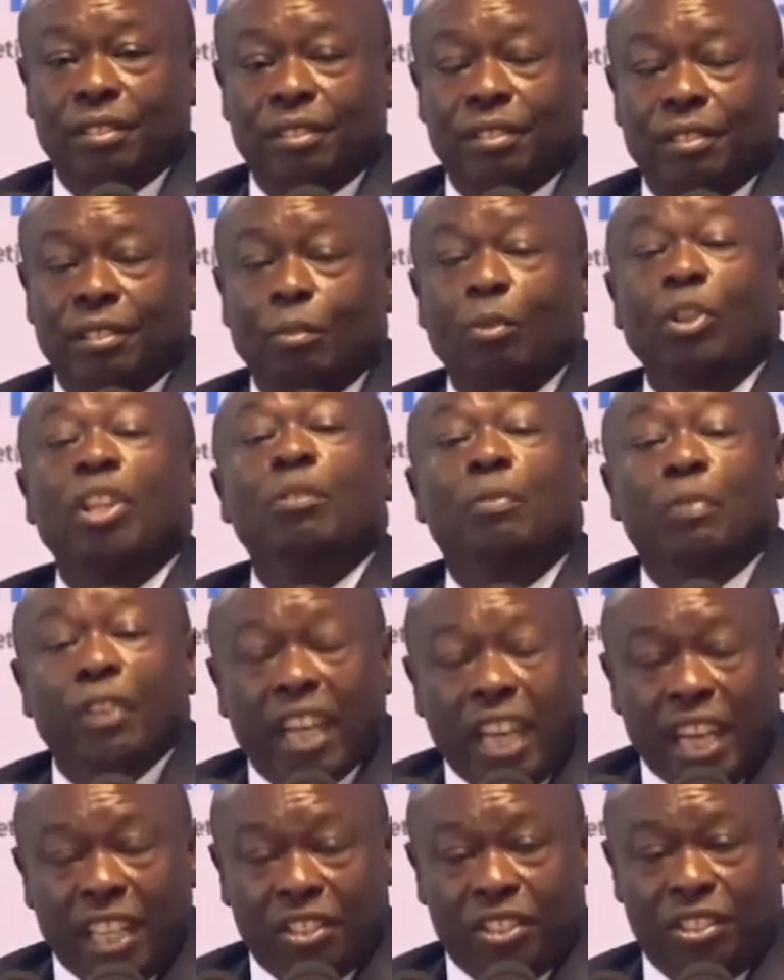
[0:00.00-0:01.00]
with the
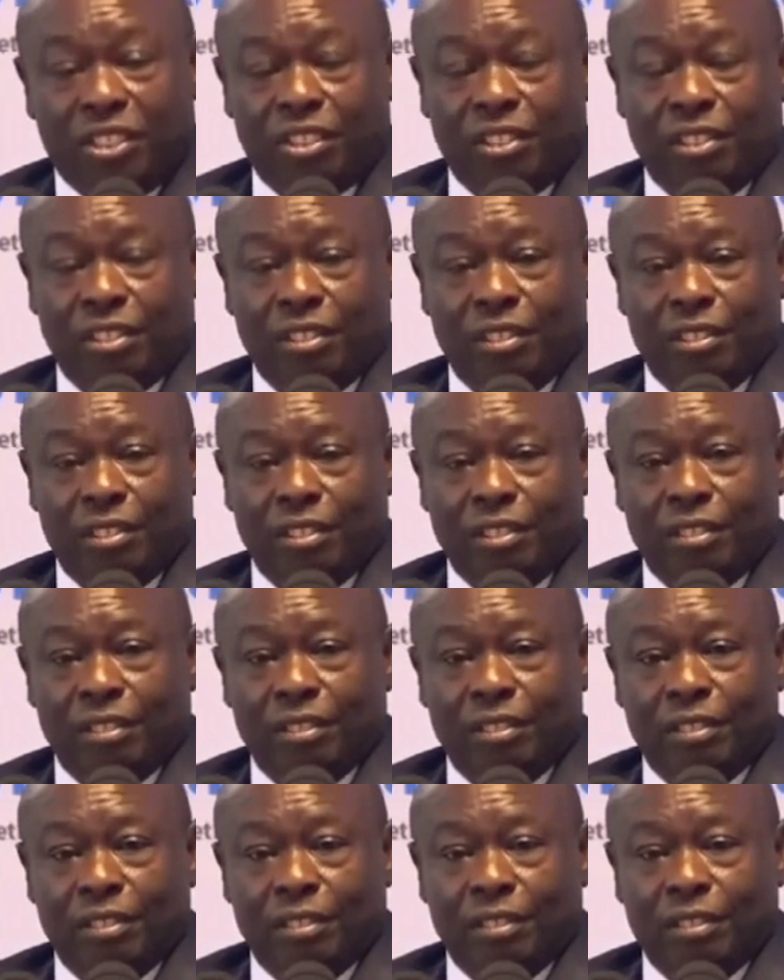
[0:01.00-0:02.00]
figures.
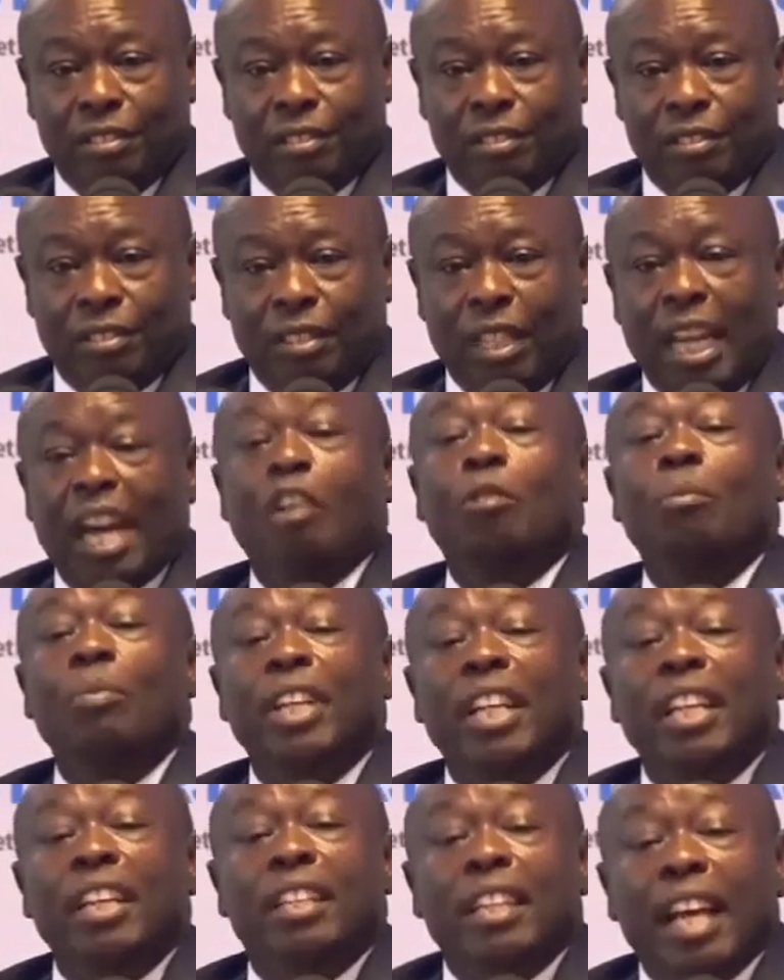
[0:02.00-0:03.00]
How many
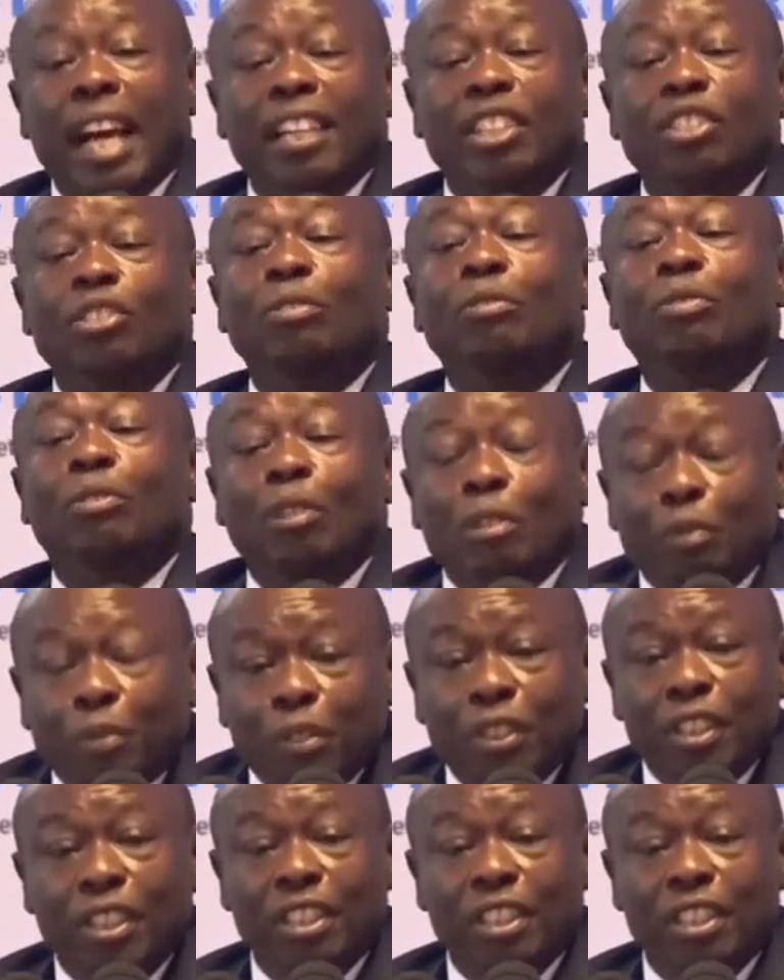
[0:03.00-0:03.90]
tons of coffee